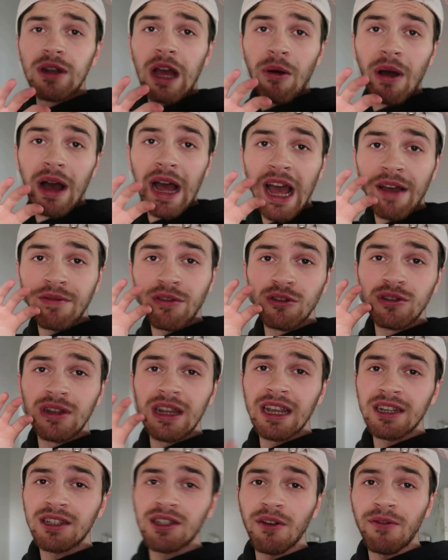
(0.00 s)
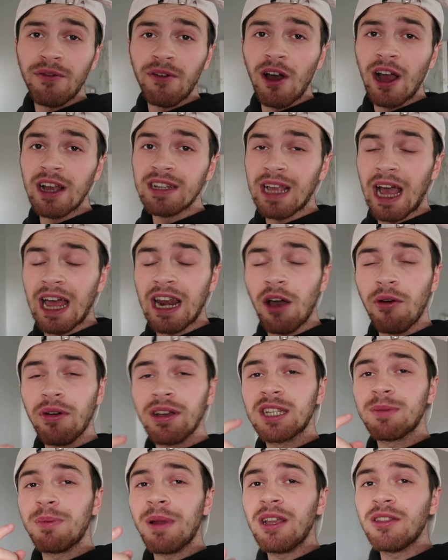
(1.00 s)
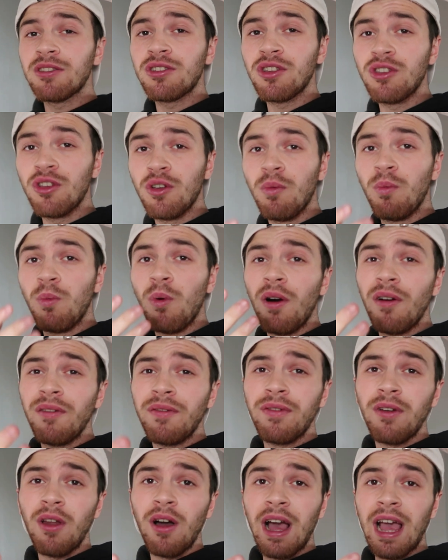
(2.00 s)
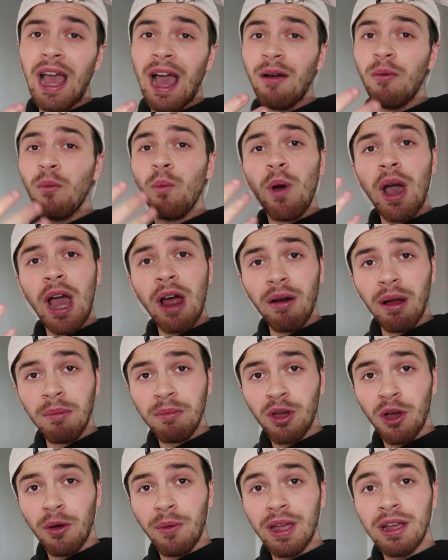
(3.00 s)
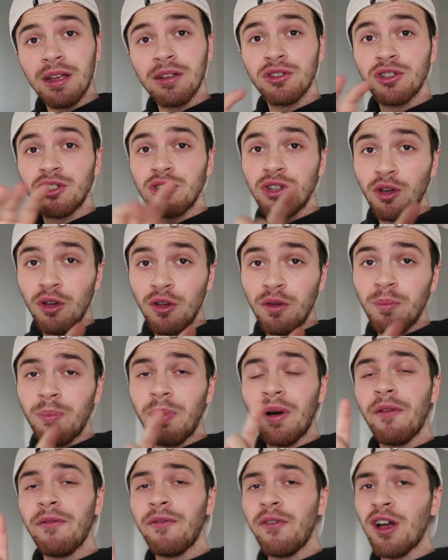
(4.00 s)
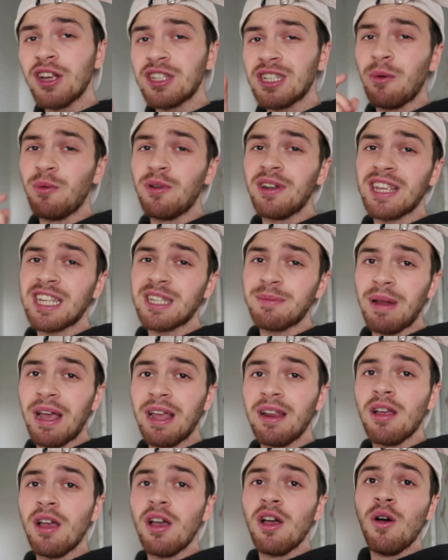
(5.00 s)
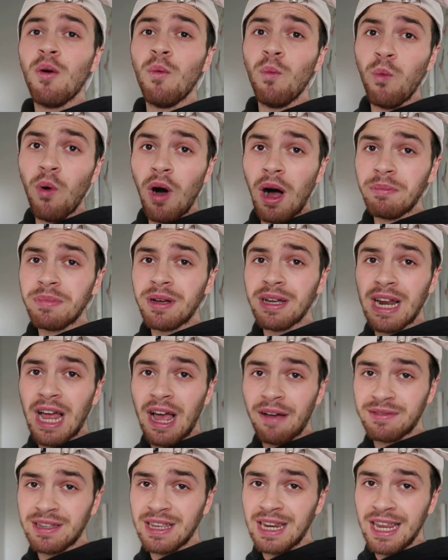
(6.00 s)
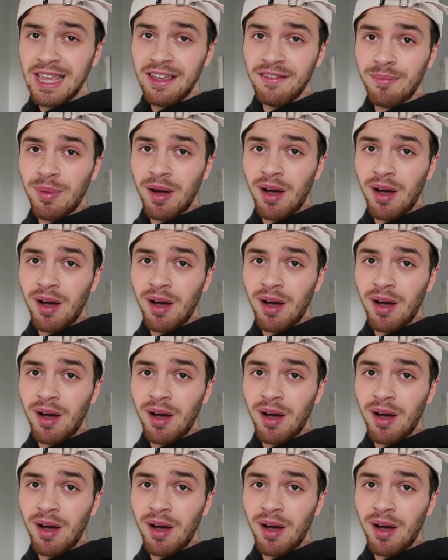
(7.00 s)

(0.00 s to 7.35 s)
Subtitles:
now I have those list of flights and I'll explain to you what flight and where I'm going soon. But first I want to explain what I'm going to have to leave